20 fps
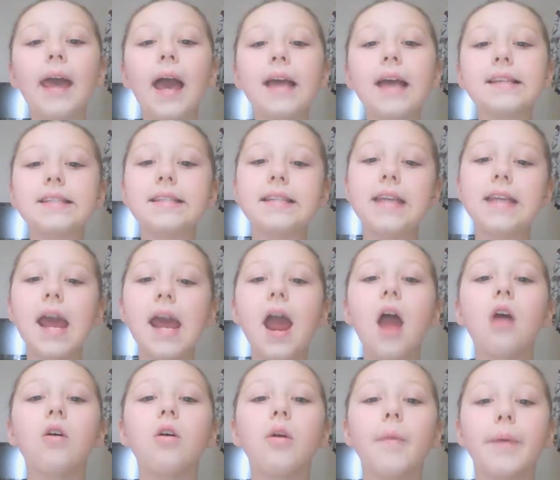guys, today
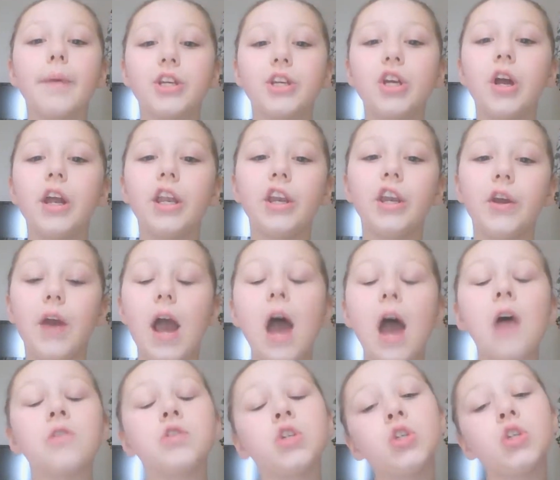I will be showing you
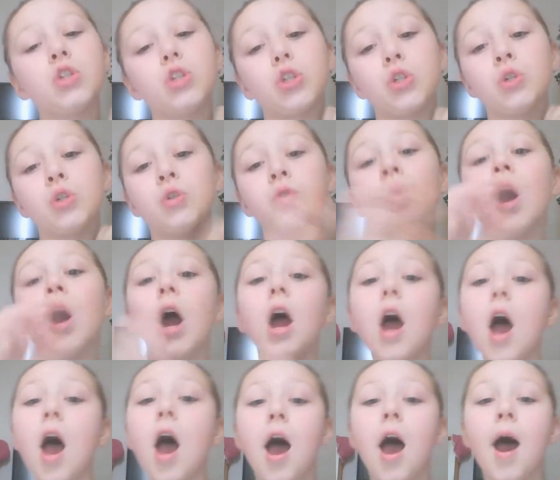how to do
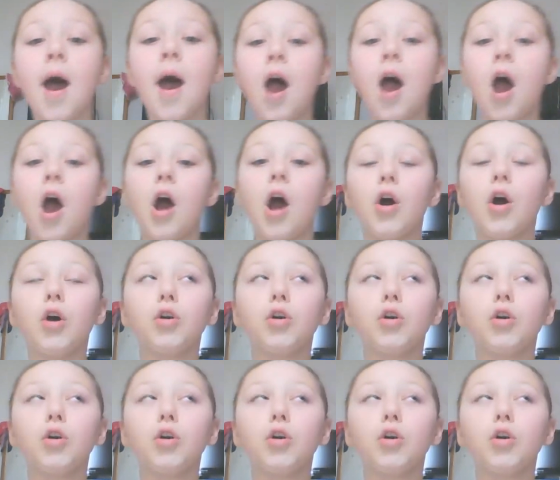uh,